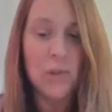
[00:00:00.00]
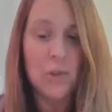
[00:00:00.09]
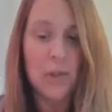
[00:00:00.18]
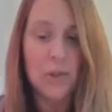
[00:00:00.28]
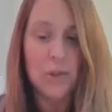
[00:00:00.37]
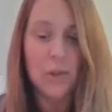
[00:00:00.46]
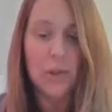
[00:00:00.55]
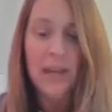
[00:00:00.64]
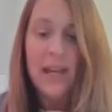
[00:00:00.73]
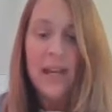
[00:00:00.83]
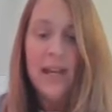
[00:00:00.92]
to a nozzle
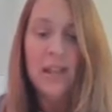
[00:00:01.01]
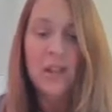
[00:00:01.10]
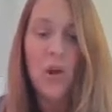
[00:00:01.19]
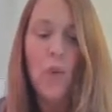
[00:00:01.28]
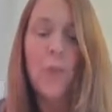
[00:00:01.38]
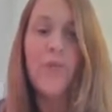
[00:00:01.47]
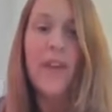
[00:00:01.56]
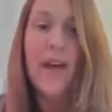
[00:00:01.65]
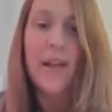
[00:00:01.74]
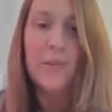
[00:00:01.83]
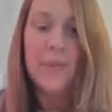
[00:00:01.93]
in the top of the
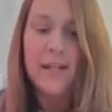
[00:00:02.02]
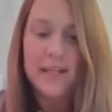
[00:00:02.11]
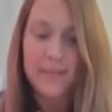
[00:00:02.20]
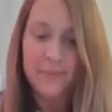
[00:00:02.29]
helmet.